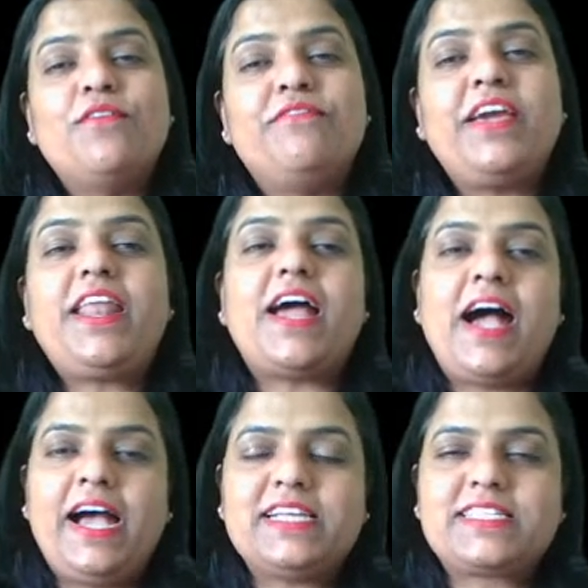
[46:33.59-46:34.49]

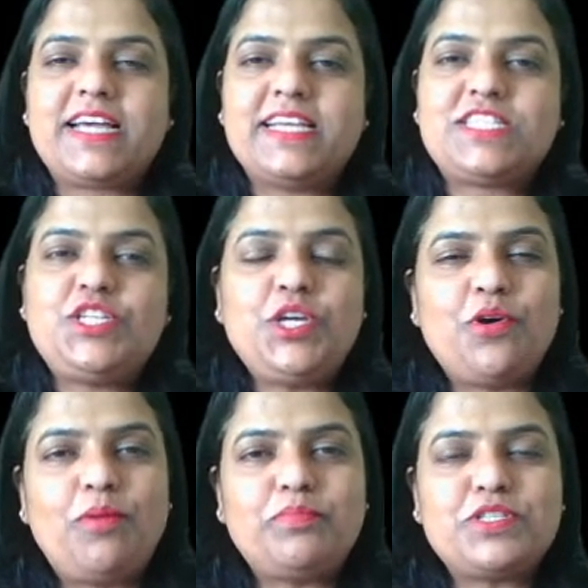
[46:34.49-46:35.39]
Whereas, guys,
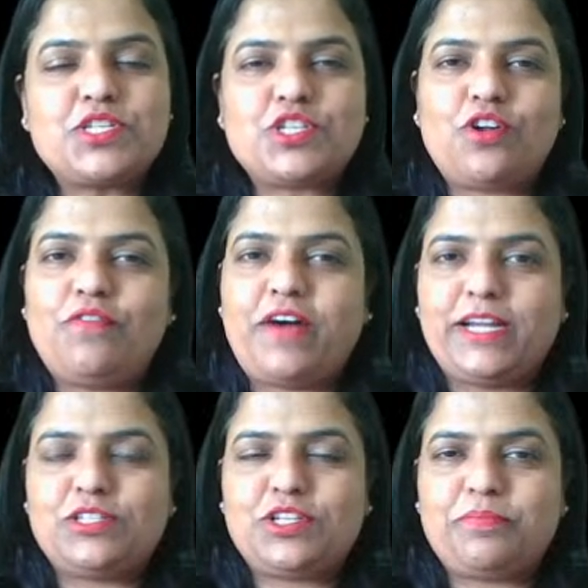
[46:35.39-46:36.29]
decomposition of
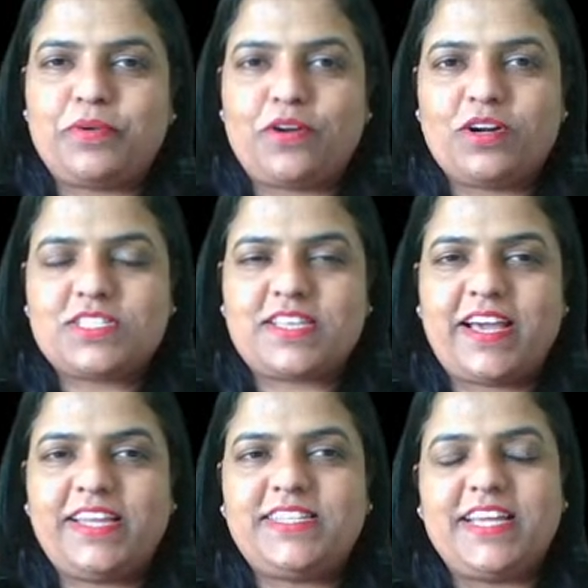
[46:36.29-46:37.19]
hydrogen
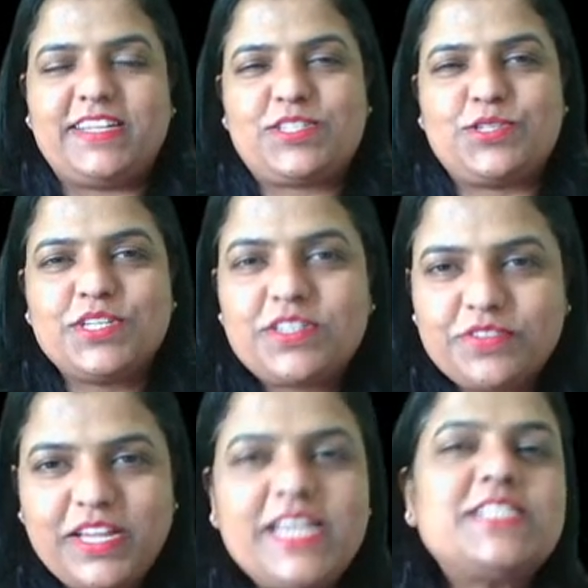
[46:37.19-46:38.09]
peroxide gets
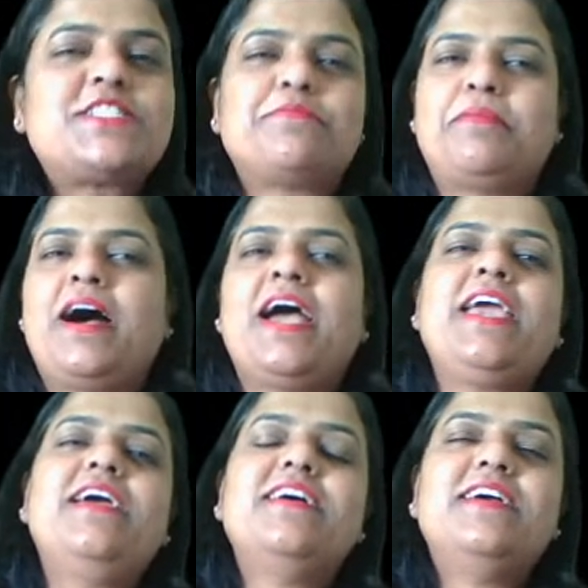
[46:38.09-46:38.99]
decreased
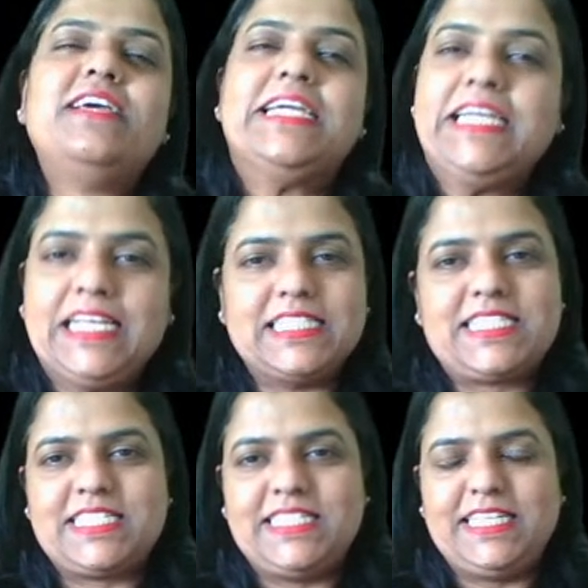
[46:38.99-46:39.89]
by
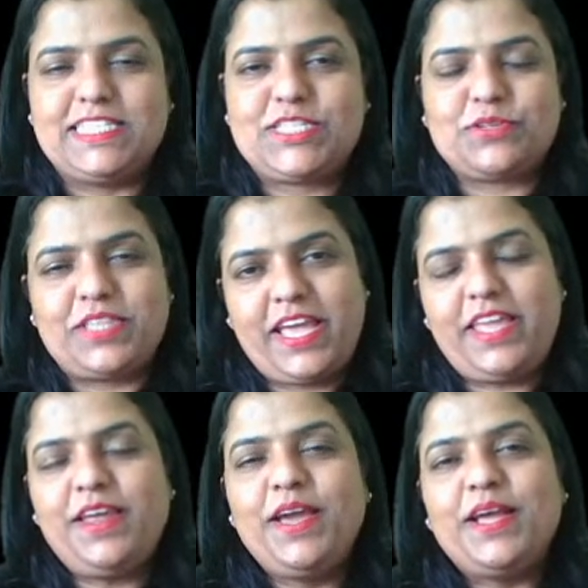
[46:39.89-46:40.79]
glycerine. So
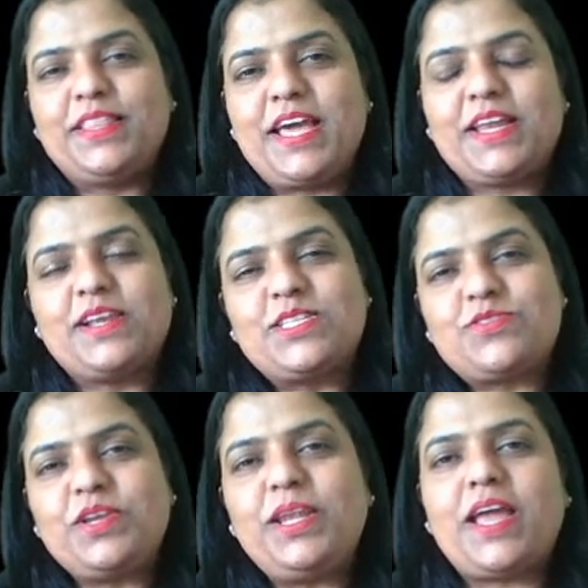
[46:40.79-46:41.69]
their
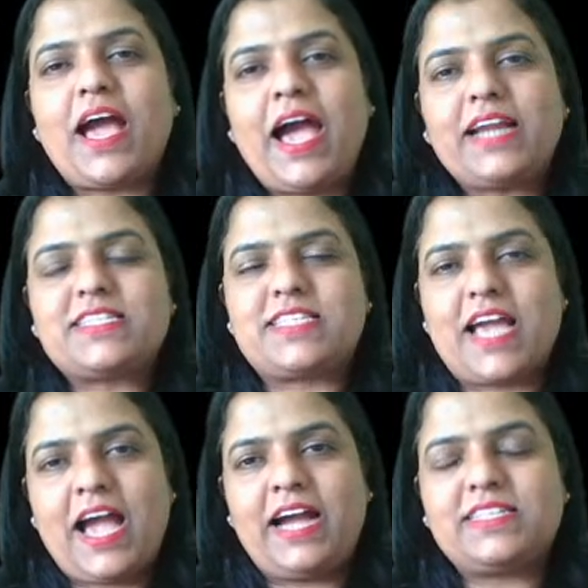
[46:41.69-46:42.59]
glycerine acts
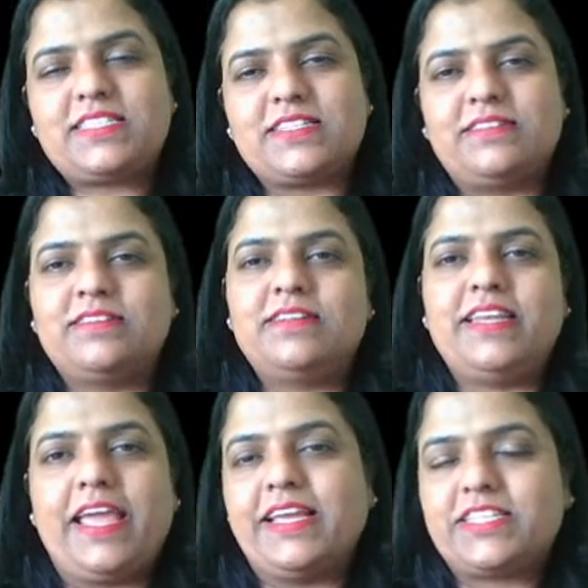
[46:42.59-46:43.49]
as a
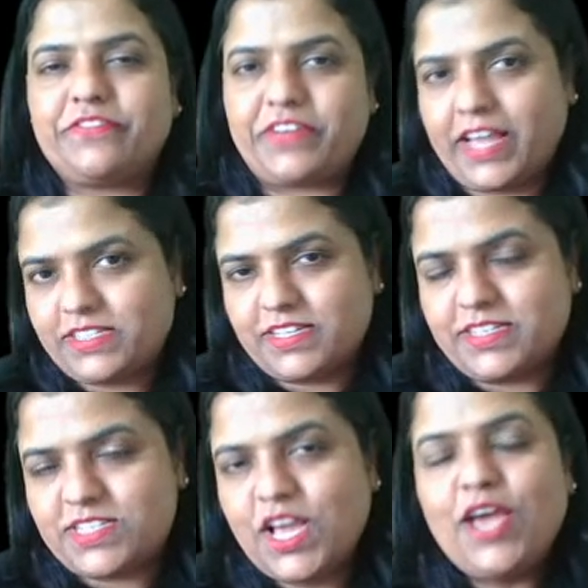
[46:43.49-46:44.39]
negative
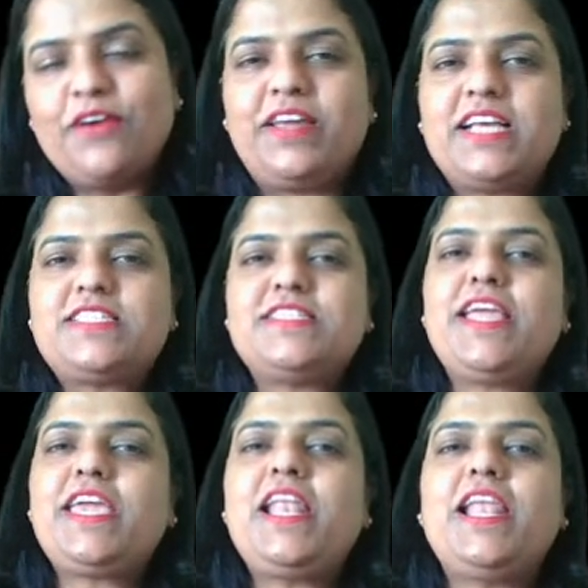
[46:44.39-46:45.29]
catalyst, whereas
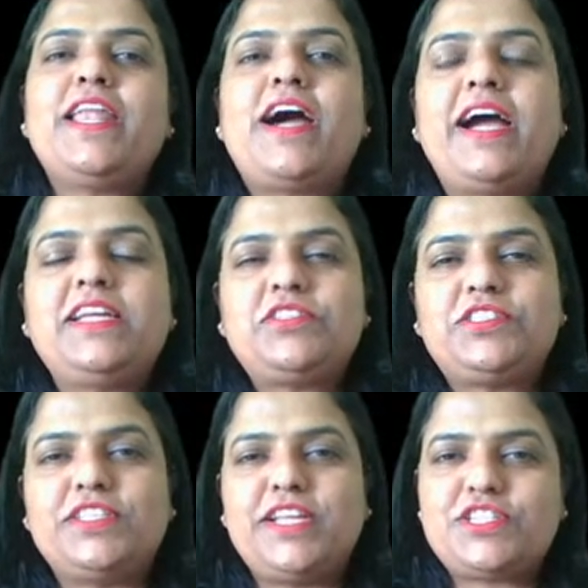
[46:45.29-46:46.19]
nickel and
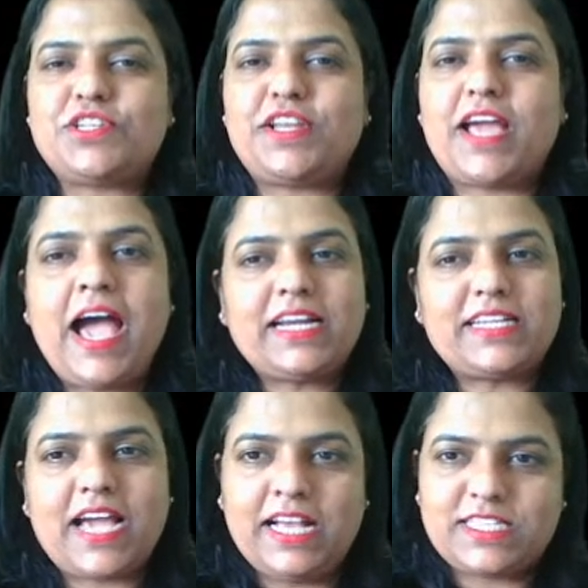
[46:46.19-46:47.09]
hydrogenation
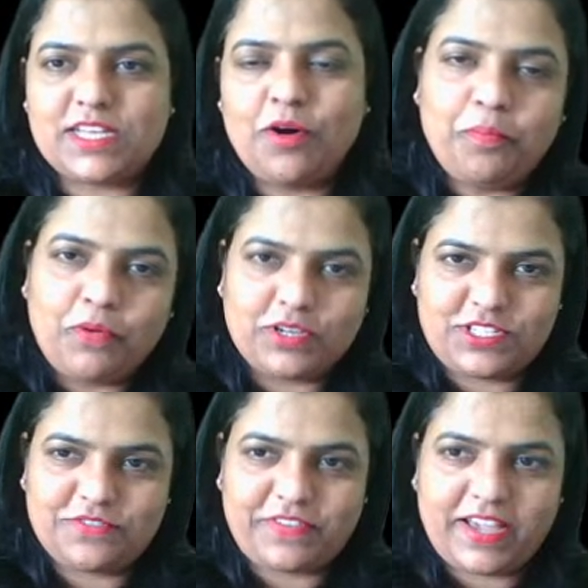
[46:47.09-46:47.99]
act as a
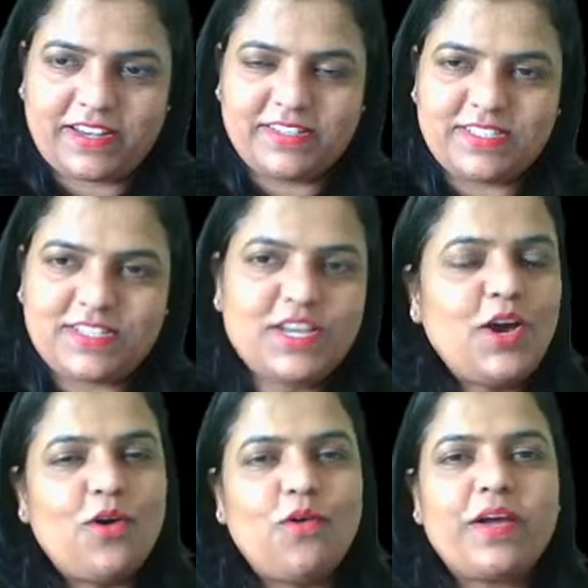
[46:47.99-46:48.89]
positive catalyst.
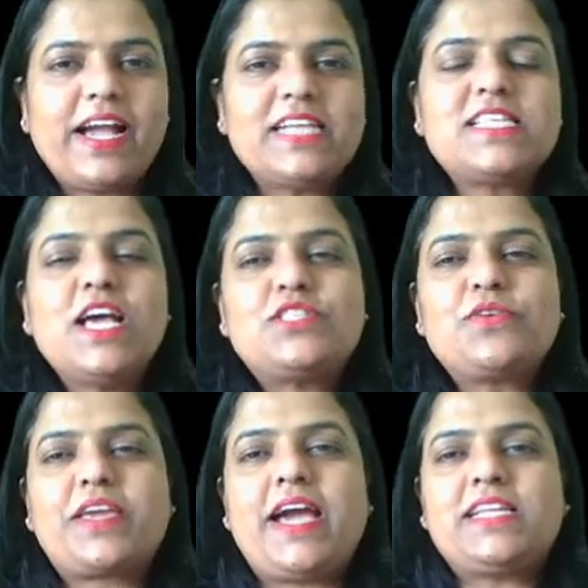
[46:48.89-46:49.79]
Okay, guys.
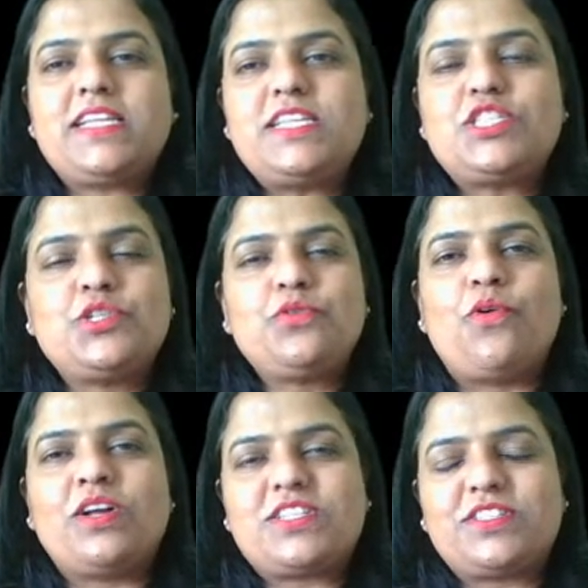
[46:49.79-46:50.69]
So catalysts do
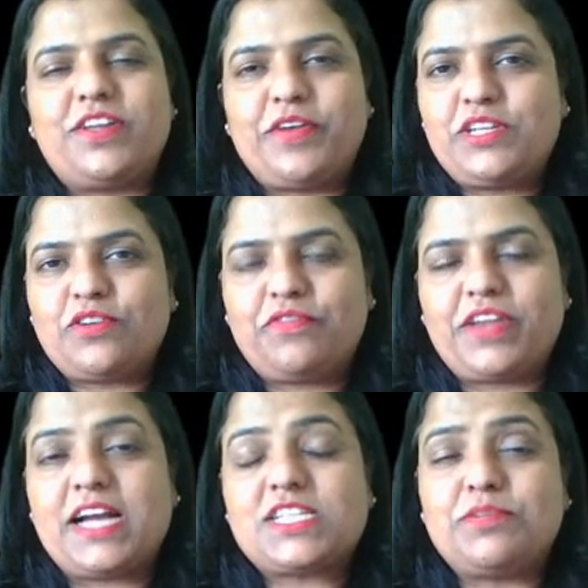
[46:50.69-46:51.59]
alter the rate of
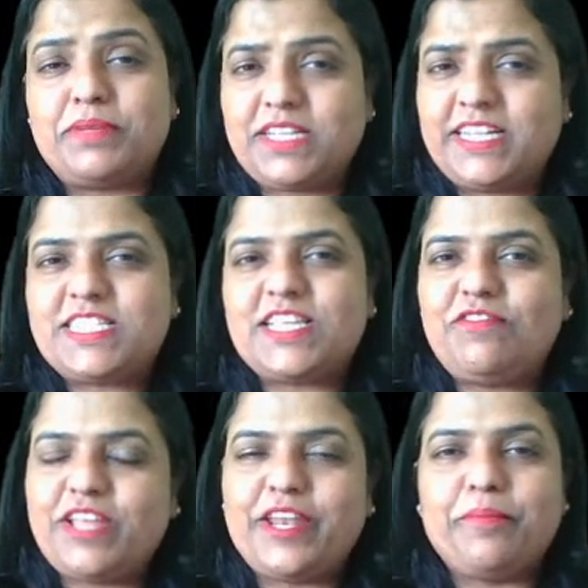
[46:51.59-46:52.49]
reaction, but
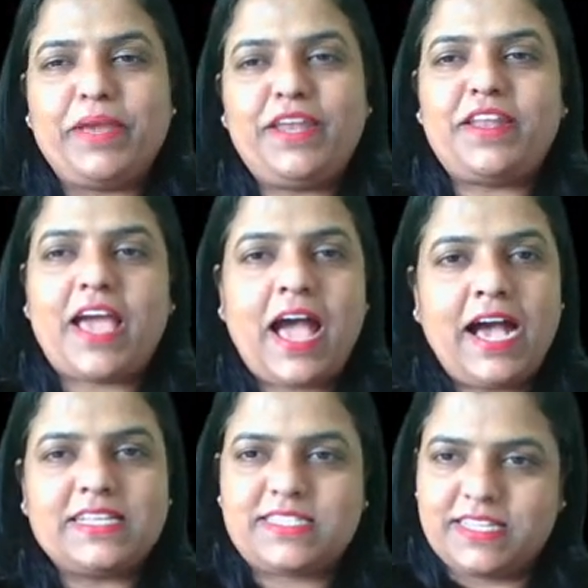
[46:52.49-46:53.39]
itself they remain
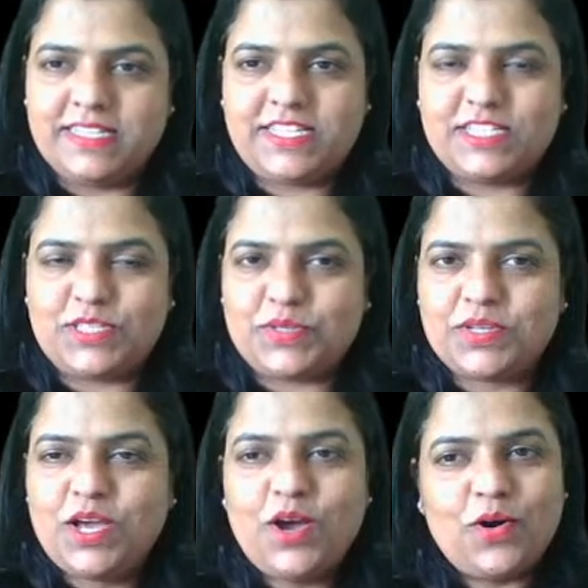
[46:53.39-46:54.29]
as it is.
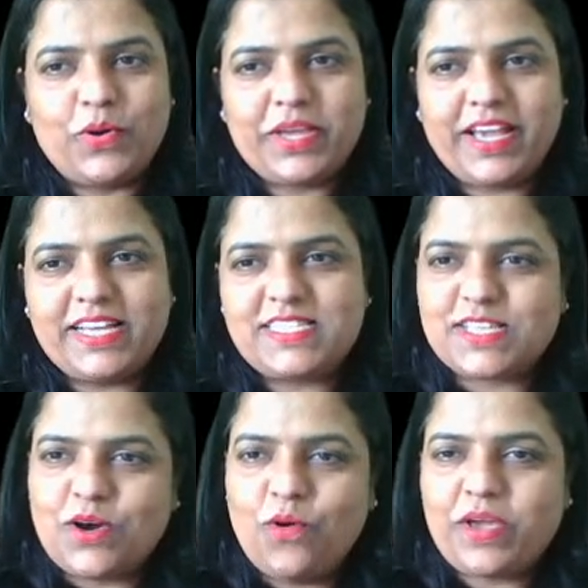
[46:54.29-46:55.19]
Okay, guys.
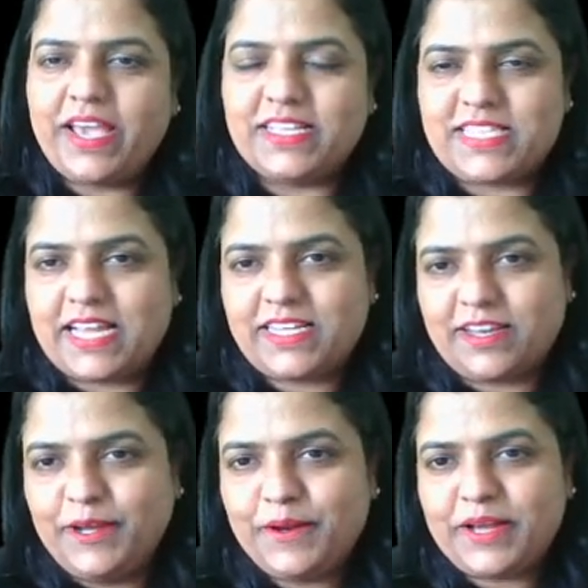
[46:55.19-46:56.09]
Okay, is that
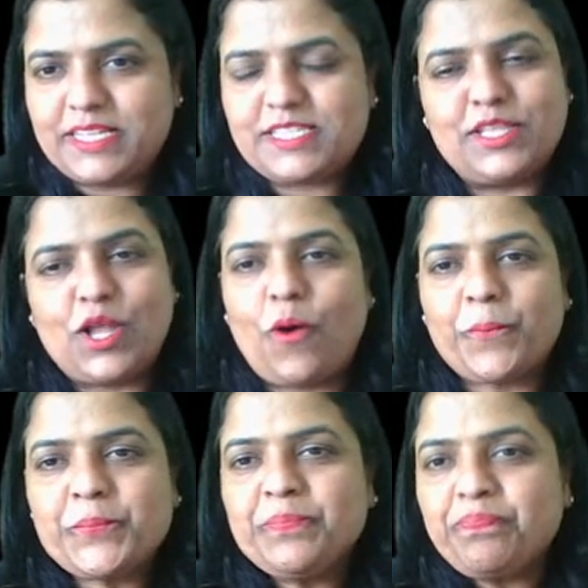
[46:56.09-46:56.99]
clear, guys? Now,
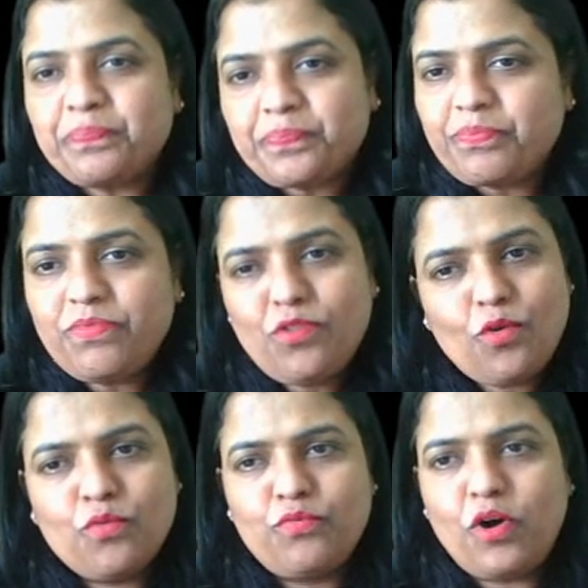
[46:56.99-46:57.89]

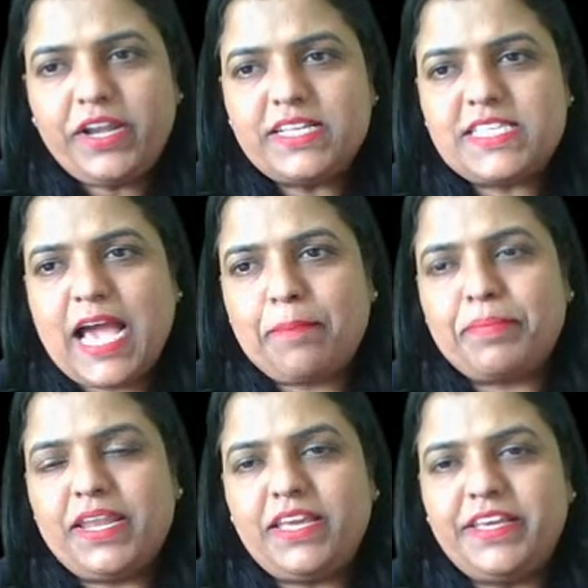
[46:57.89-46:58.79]
what is
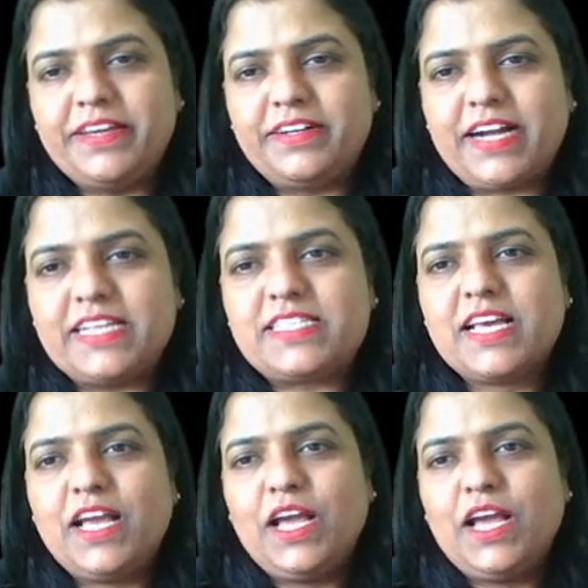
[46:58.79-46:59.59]
happening here, guys?